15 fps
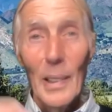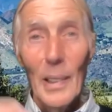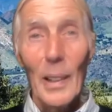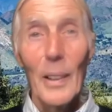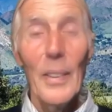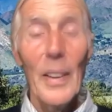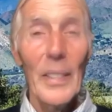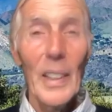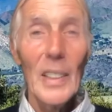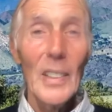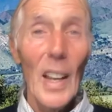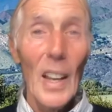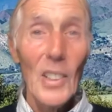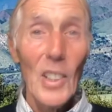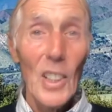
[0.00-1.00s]
of having a
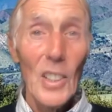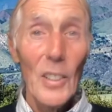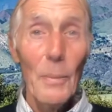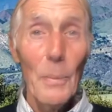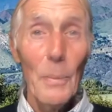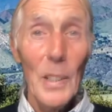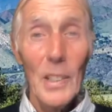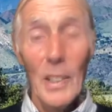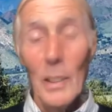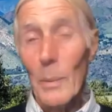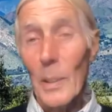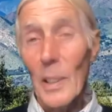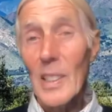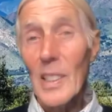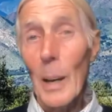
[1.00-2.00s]
digestive biscuit
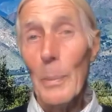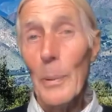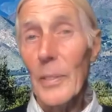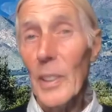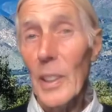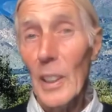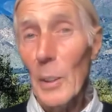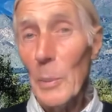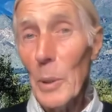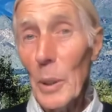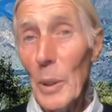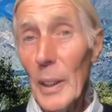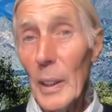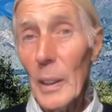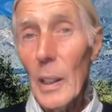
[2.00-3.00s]
with his cup of tea in the
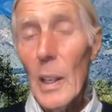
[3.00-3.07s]
morning.